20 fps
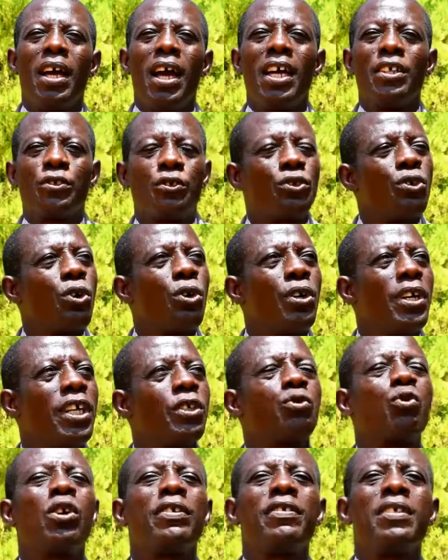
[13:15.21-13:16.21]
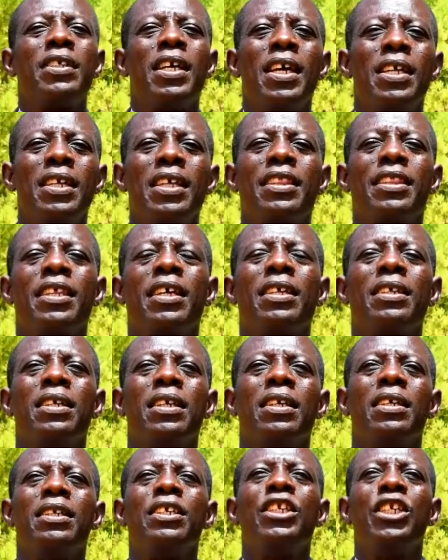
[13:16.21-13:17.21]
And so it wasn't anything
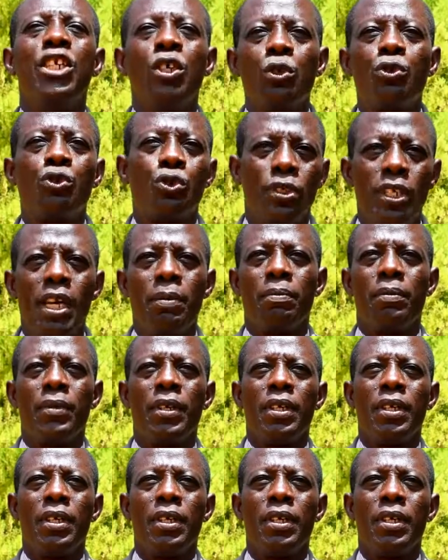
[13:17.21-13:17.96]
new to them.